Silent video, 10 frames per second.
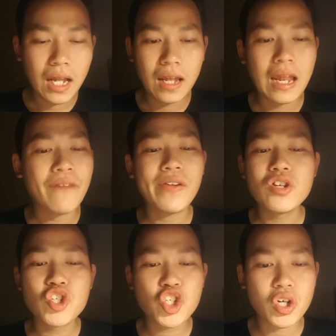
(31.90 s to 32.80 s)
Life is
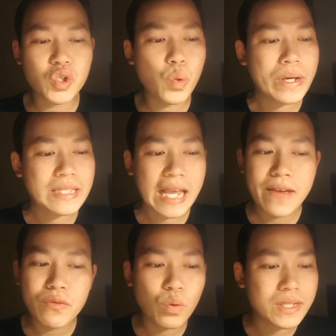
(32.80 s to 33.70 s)
too short to waste
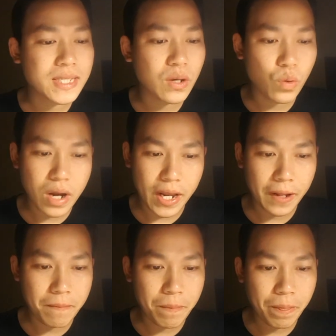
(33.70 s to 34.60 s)
even one single day.
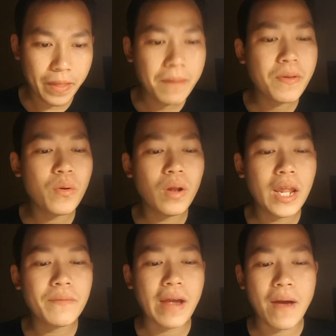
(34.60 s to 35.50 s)
If you
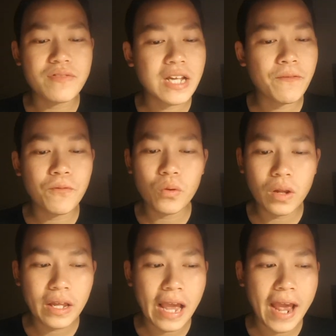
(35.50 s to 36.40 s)
live every day
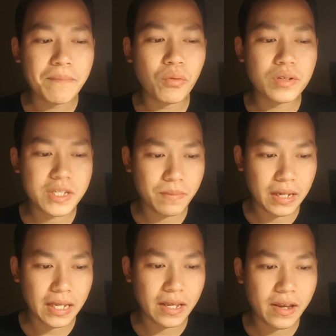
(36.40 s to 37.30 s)
fully and
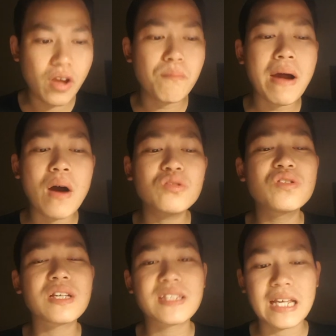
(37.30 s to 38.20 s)
productively, you're bound to
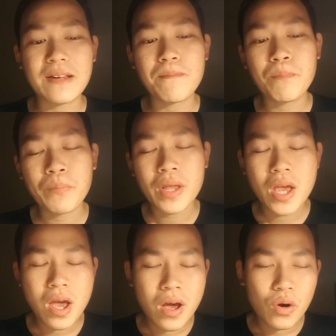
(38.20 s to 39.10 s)
succeed.
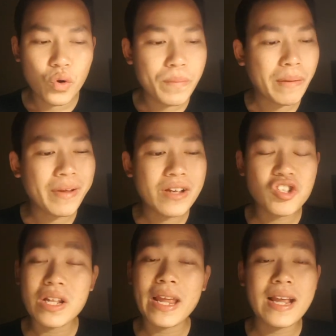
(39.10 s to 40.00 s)
Remember,
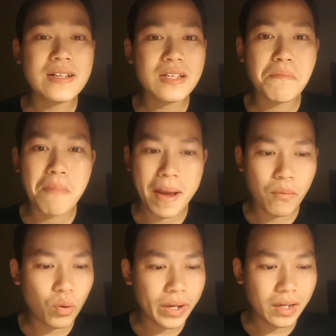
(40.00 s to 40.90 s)
yesterday is a
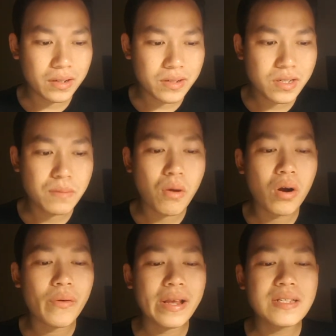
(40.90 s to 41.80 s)
memory,
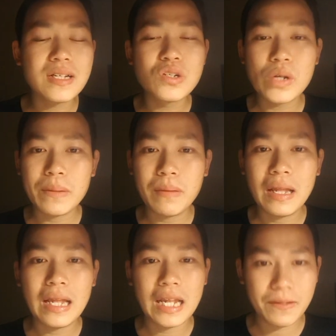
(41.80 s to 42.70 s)
tomorrow is a
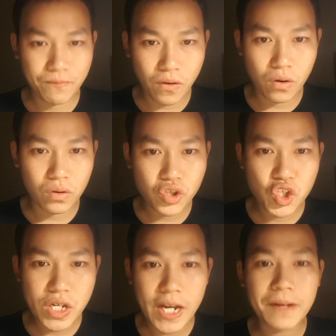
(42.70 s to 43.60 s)
dream. Live from
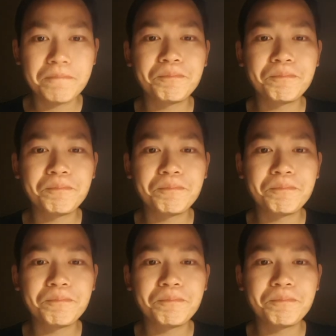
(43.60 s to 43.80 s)
today.